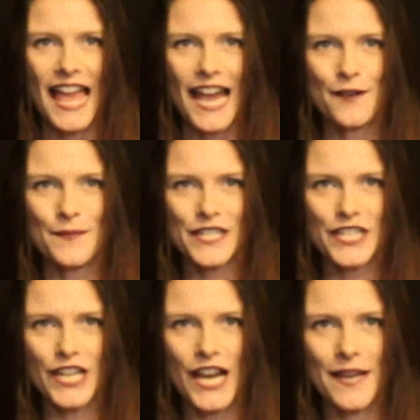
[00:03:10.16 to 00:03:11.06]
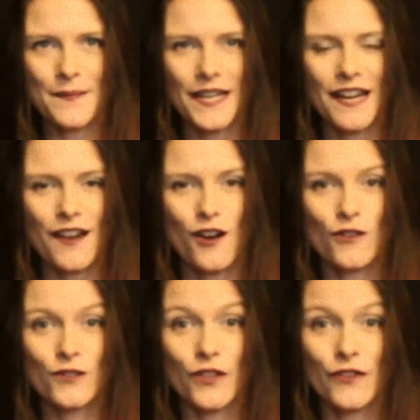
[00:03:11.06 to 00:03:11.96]
how much time can I
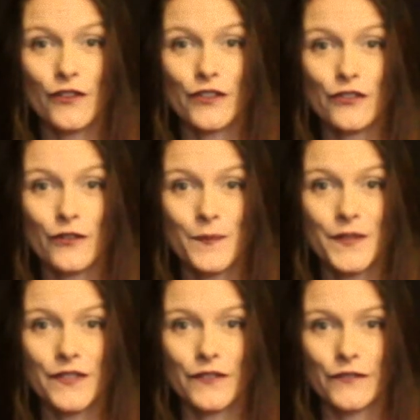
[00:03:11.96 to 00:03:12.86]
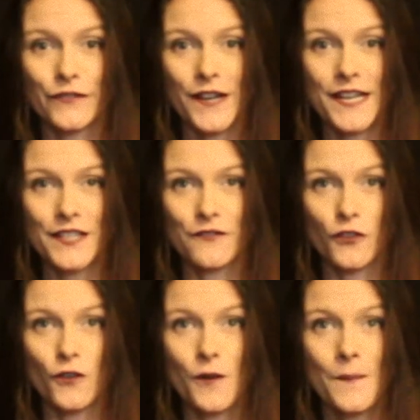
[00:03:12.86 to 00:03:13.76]
hold a note or musical phrase
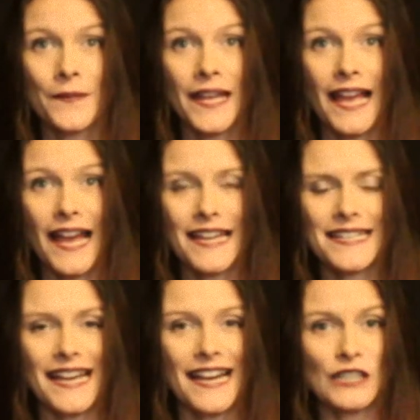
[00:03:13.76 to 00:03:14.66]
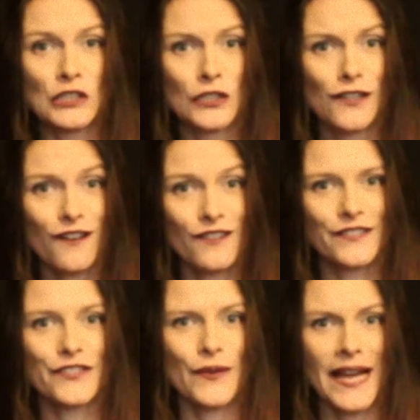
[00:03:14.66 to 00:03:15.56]
for, and how
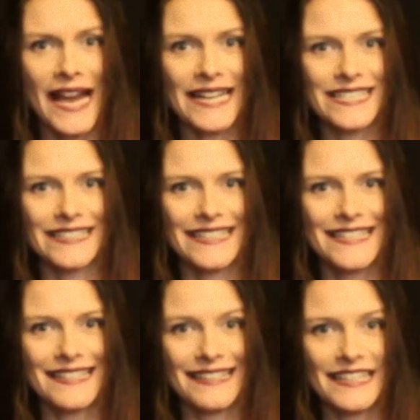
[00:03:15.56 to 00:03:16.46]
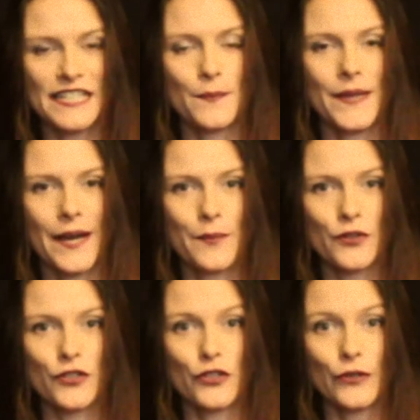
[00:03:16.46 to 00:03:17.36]
long do I actually need to be able
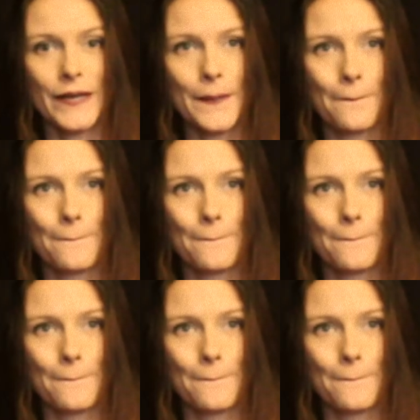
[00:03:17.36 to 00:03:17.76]
to do it?